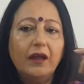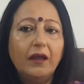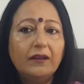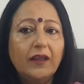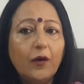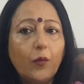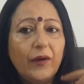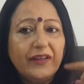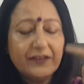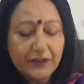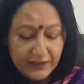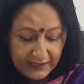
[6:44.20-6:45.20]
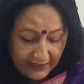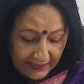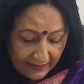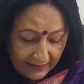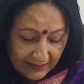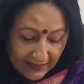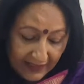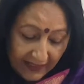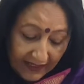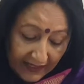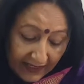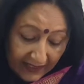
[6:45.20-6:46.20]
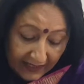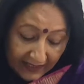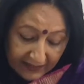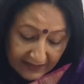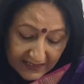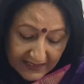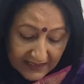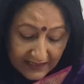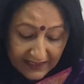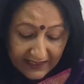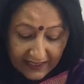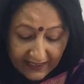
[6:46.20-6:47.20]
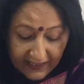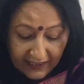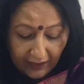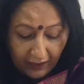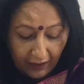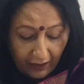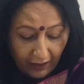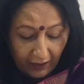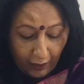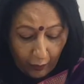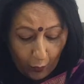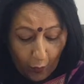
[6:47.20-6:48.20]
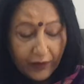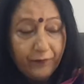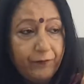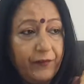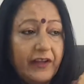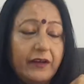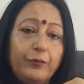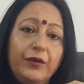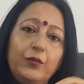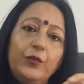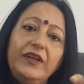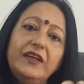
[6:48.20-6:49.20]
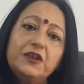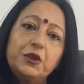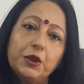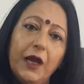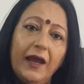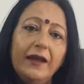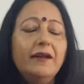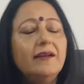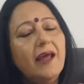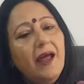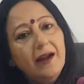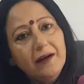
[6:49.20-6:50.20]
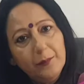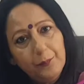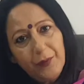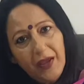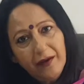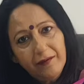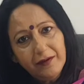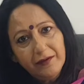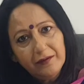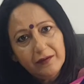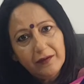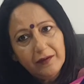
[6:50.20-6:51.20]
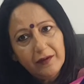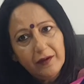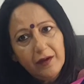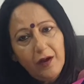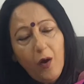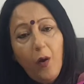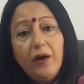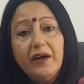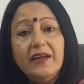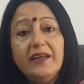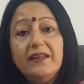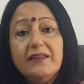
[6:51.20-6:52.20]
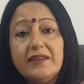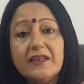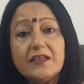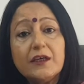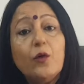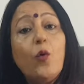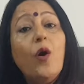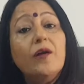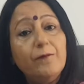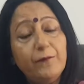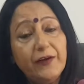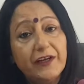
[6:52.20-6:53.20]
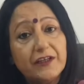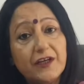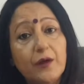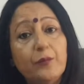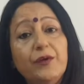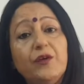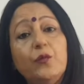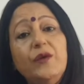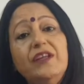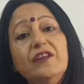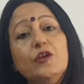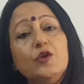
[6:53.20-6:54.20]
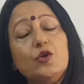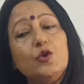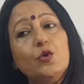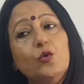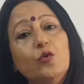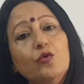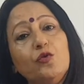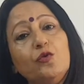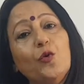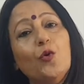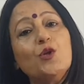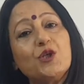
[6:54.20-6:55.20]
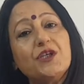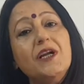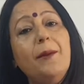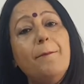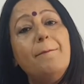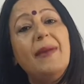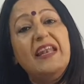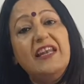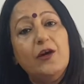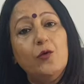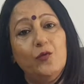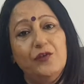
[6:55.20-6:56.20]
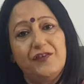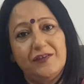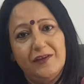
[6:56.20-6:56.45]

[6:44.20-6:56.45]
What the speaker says: the question is it really a conflict between a child and a parent? Or is it a conflict between the two social milieus,